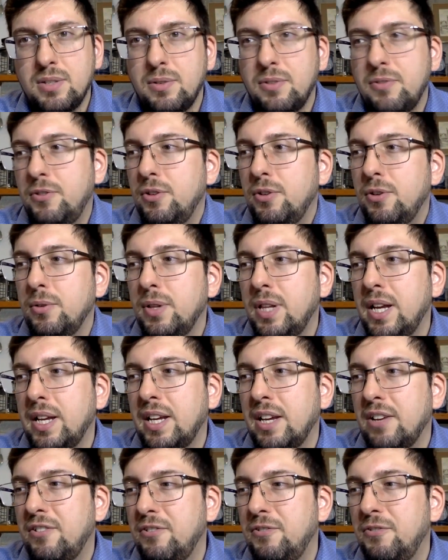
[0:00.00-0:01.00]
So if you go
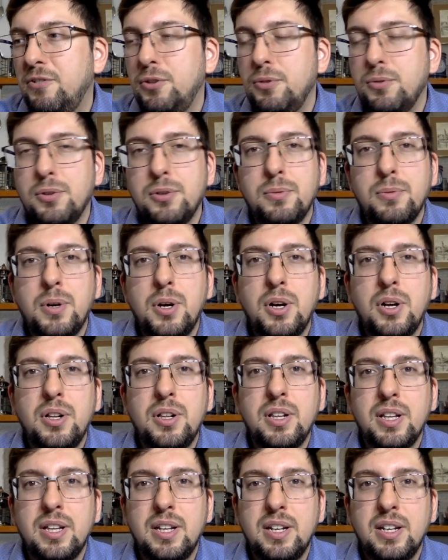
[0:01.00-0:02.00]
like at a
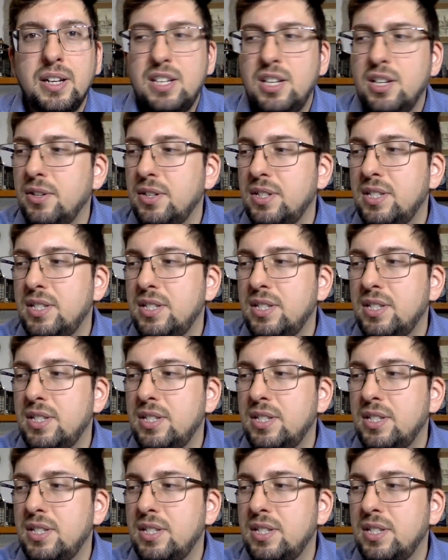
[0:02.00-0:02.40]
funeral, and you know,